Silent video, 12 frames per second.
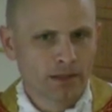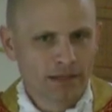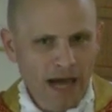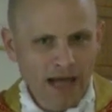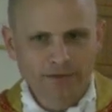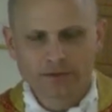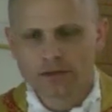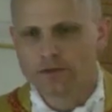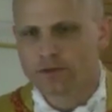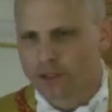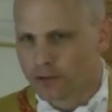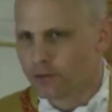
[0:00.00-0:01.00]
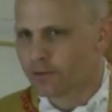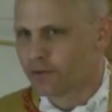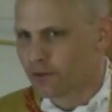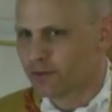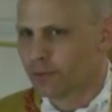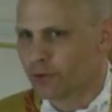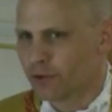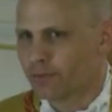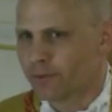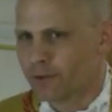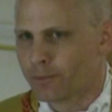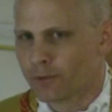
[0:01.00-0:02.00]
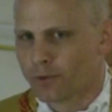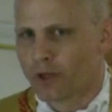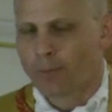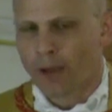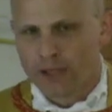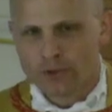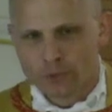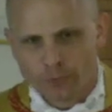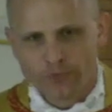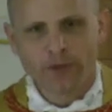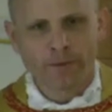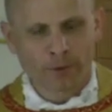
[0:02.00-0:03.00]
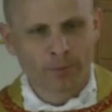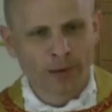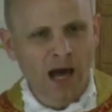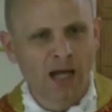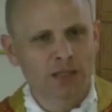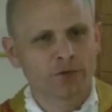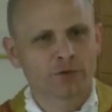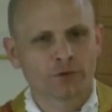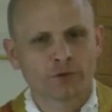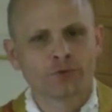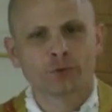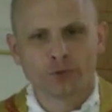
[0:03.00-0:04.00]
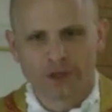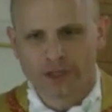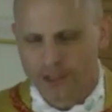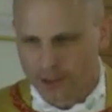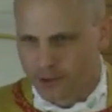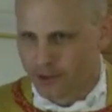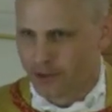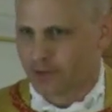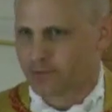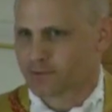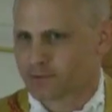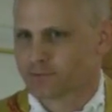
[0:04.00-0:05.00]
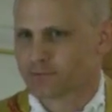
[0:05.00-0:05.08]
The Nazis killed 6 million people by using their bodies to do the killing.